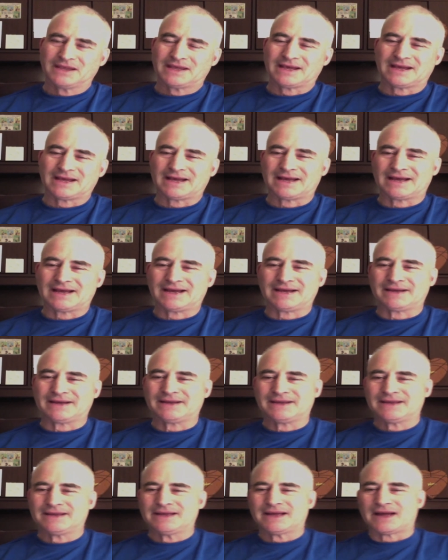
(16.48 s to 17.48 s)
Uh,
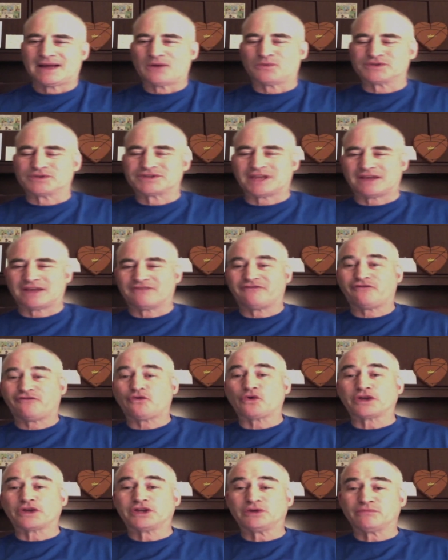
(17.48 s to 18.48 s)
I was a
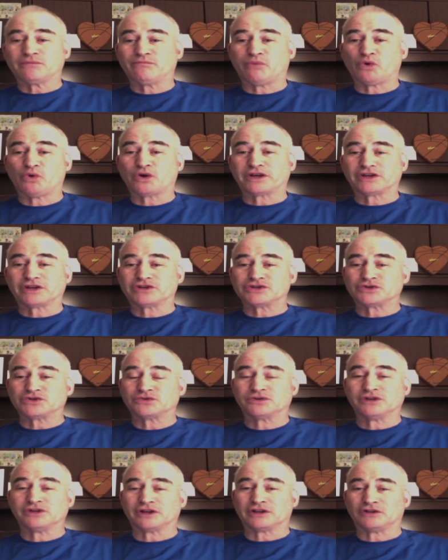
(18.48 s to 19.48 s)
four year boarding
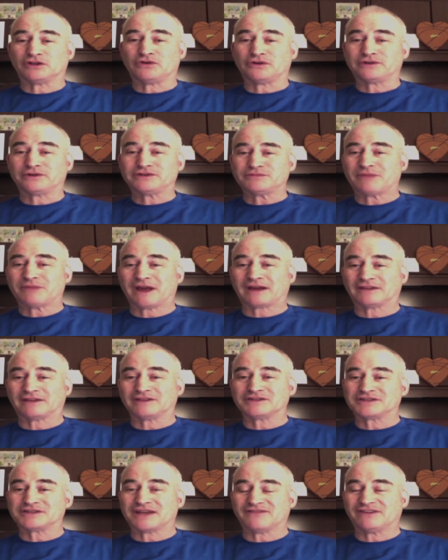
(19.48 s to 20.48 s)
student at Lawrence back in
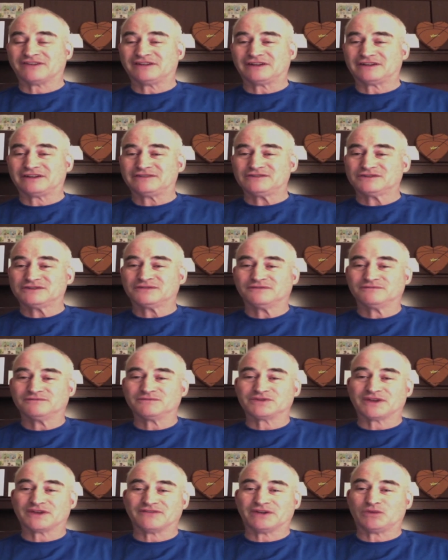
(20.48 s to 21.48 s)
the 70s,
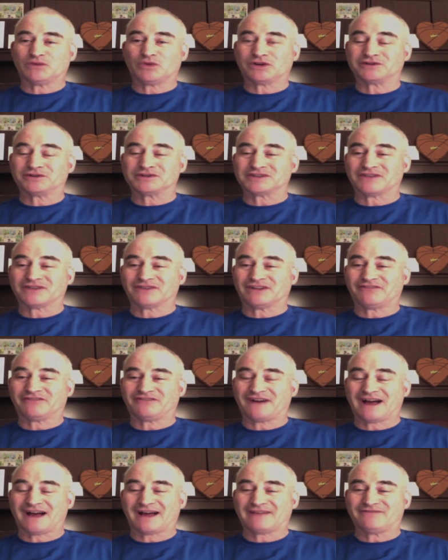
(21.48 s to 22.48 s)
from 71 to
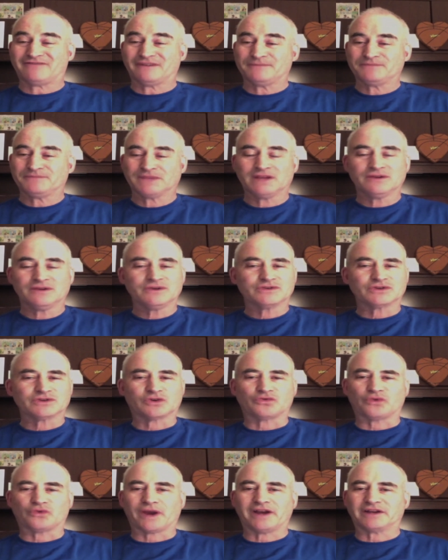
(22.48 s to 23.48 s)
75. It's
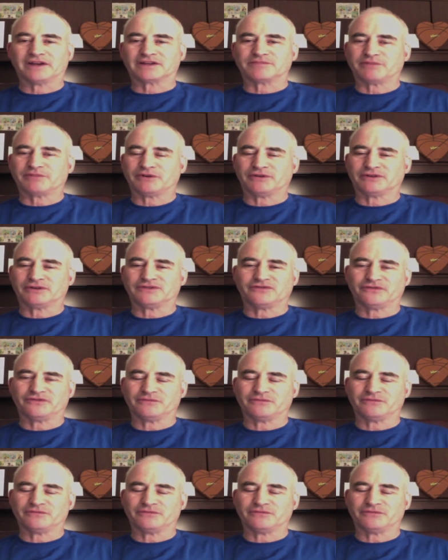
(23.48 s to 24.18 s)
a great experience for